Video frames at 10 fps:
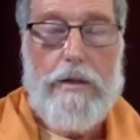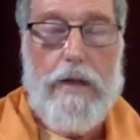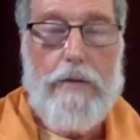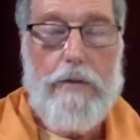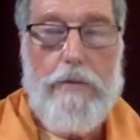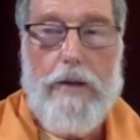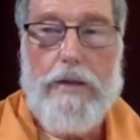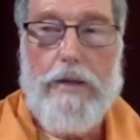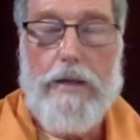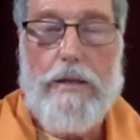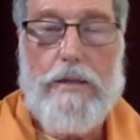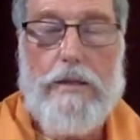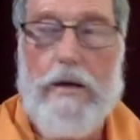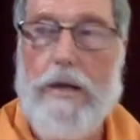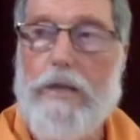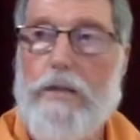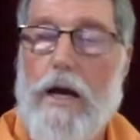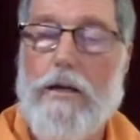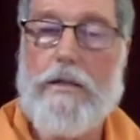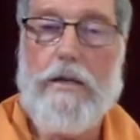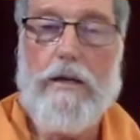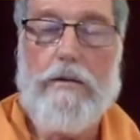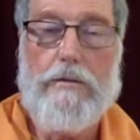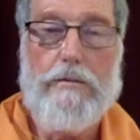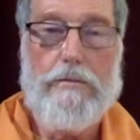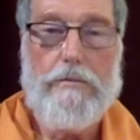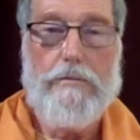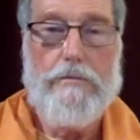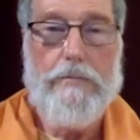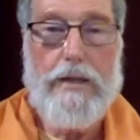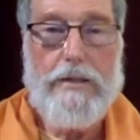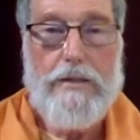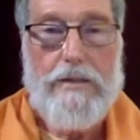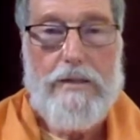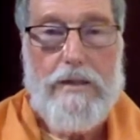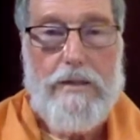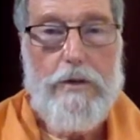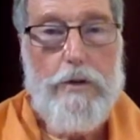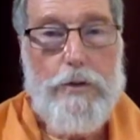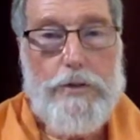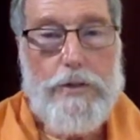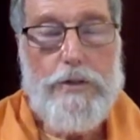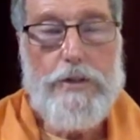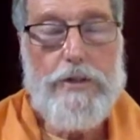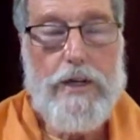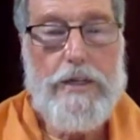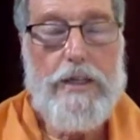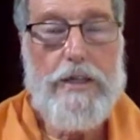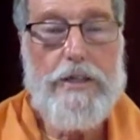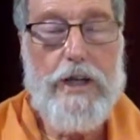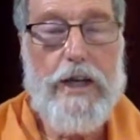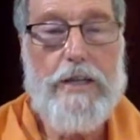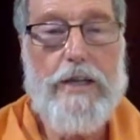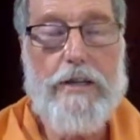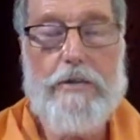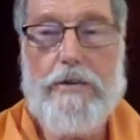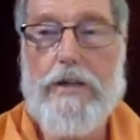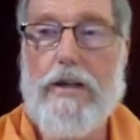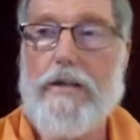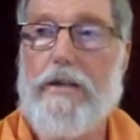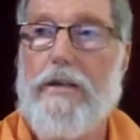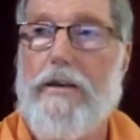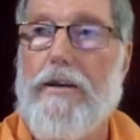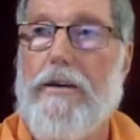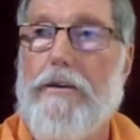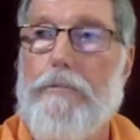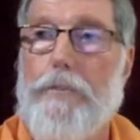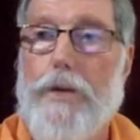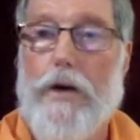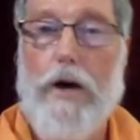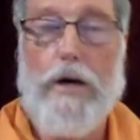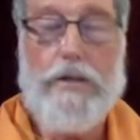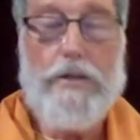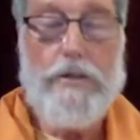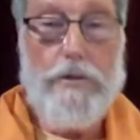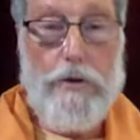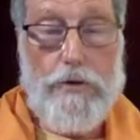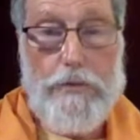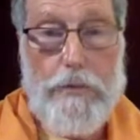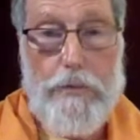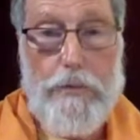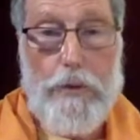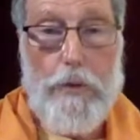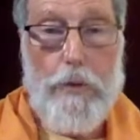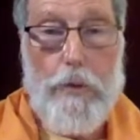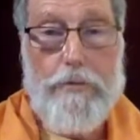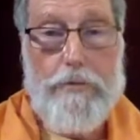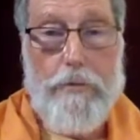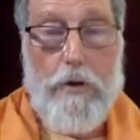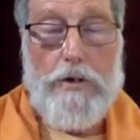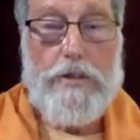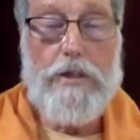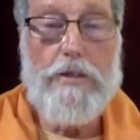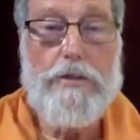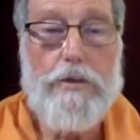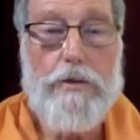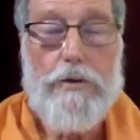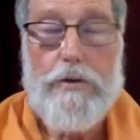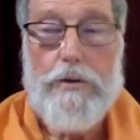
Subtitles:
And we might think this is a great disaster, but the whole social structure changed as a result, because those people who were forced into